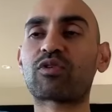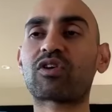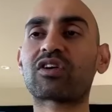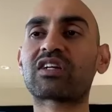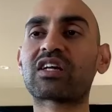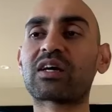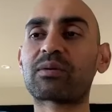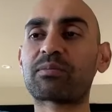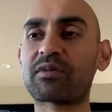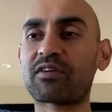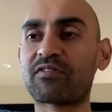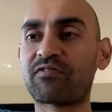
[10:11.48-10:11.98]
more
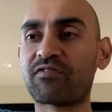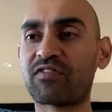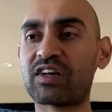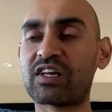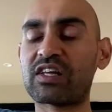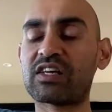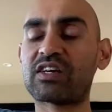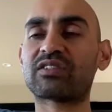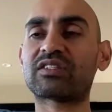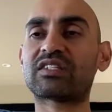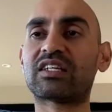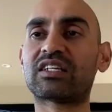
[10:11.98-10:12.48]
time on
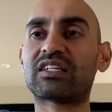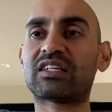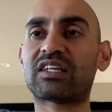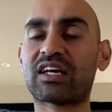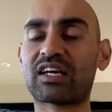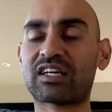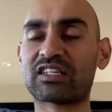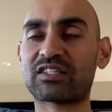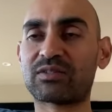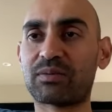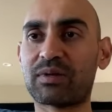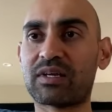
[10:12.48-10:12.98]
videos than
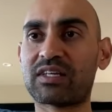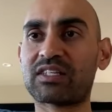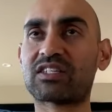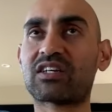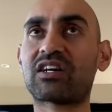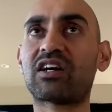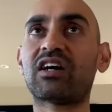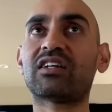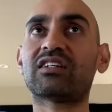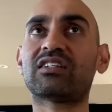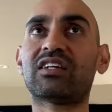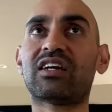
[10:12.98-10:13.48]
text-based
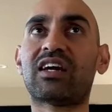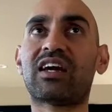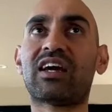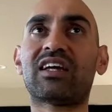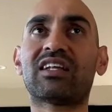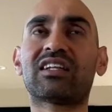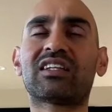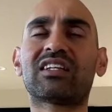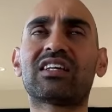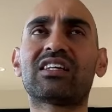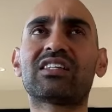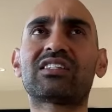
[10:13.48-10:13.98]
content.
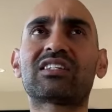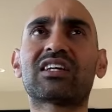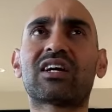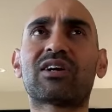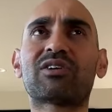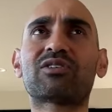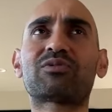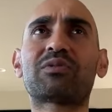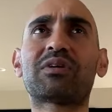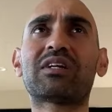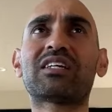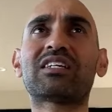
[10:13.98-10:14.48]
At least I
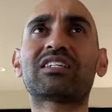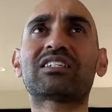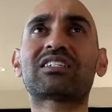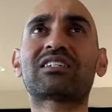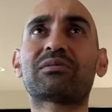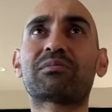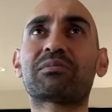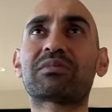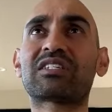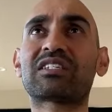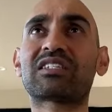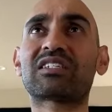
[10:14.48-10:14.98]
was reading
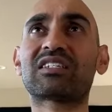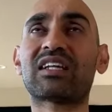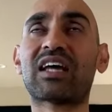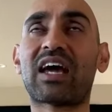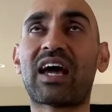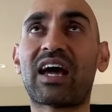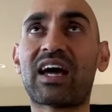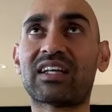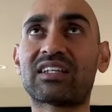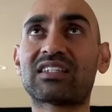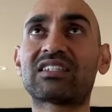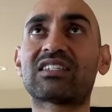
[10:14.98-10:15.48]
some
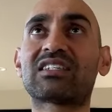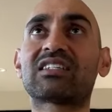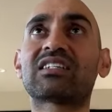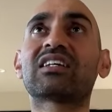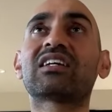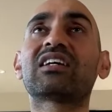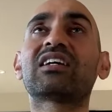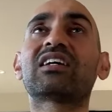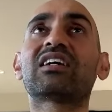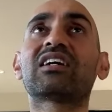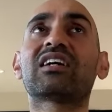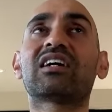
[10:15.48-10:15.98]
stats
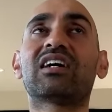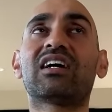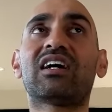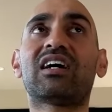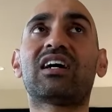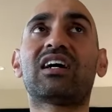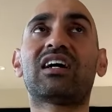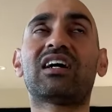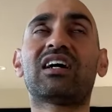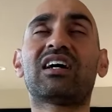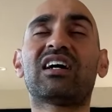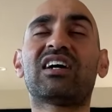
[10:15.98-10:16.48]

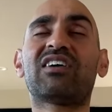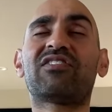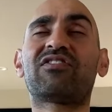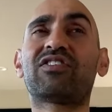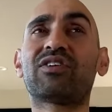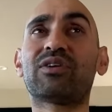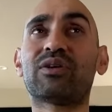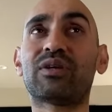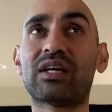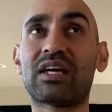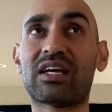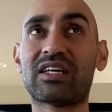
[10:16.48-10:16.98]
uh, a
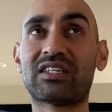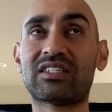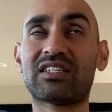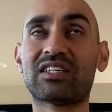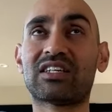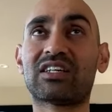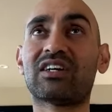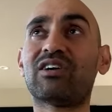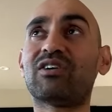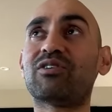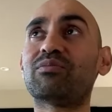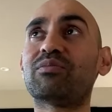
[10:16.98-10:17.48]
few days
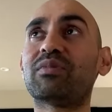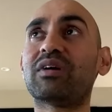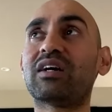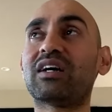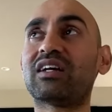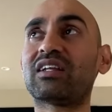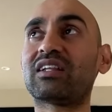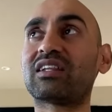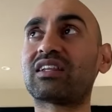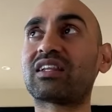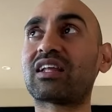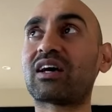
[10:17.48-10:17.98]
ago,
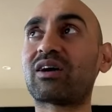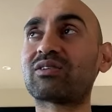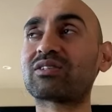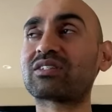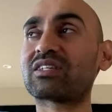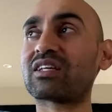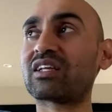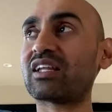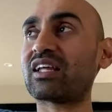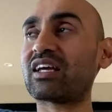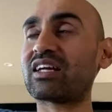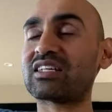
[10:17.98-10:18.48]
but that was
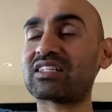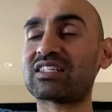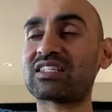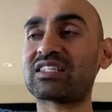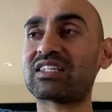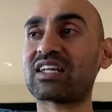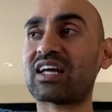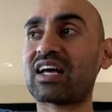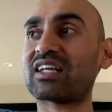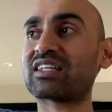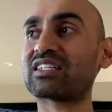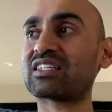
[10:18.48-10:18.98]
the latest
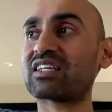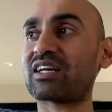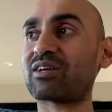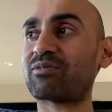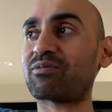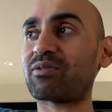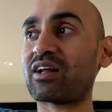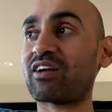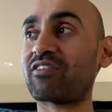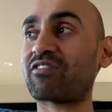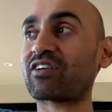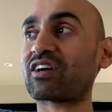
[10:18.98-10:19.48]
stats that I
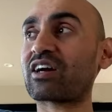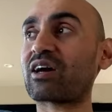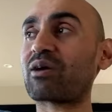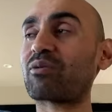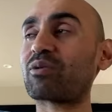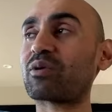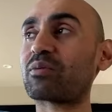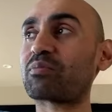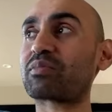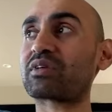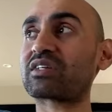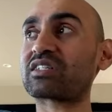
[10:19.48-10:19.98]
read. I forgot
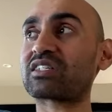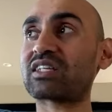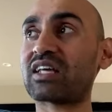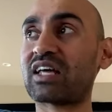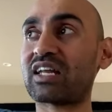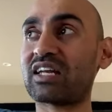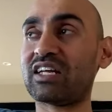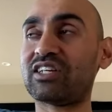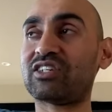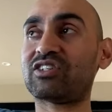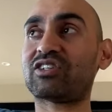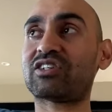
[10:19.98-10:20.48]
what
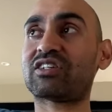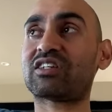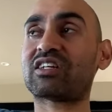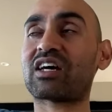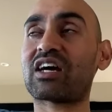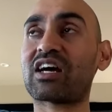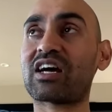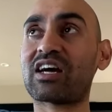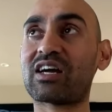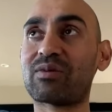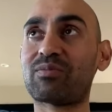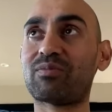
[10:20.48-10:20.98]
percentage or
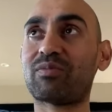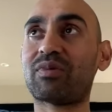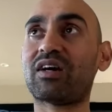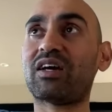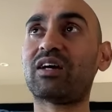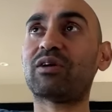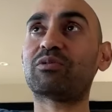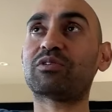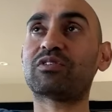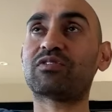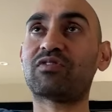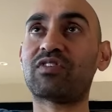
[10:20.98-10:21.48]
time, but
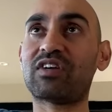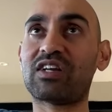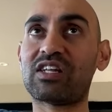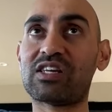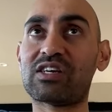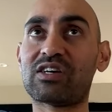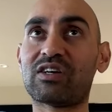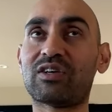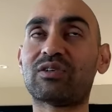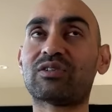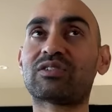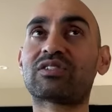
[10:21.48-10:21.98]
it was
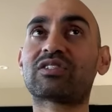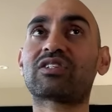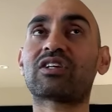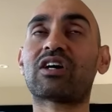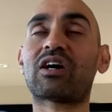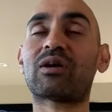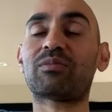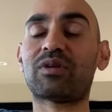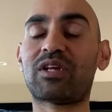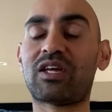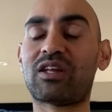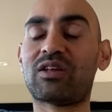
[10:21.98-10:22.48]
videos
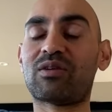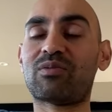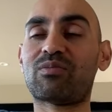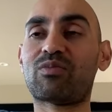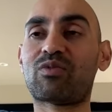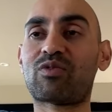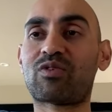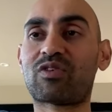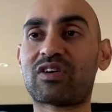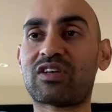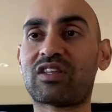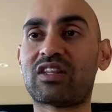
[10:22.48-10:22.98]
dominated
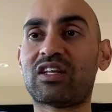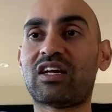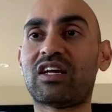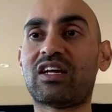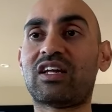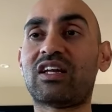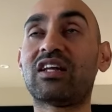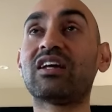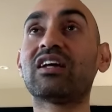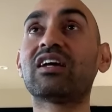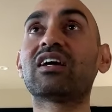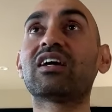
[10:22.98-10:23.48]
more
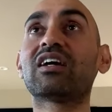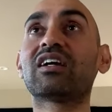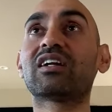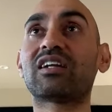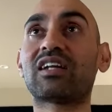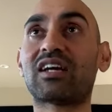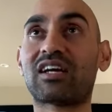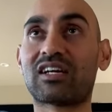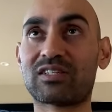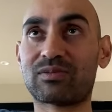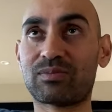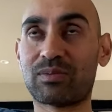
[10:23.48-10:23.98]
than
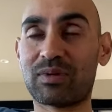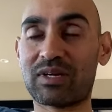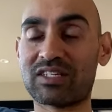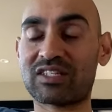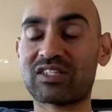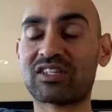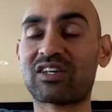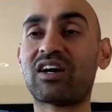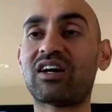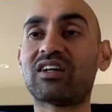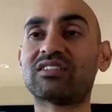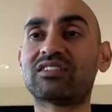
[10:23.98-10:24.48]

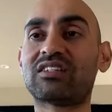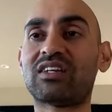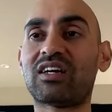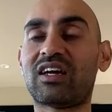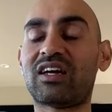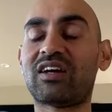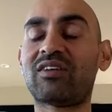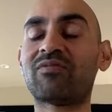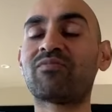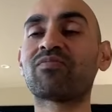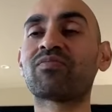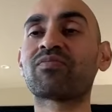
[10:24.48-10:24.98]
text-based
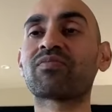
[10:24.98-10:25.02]
content.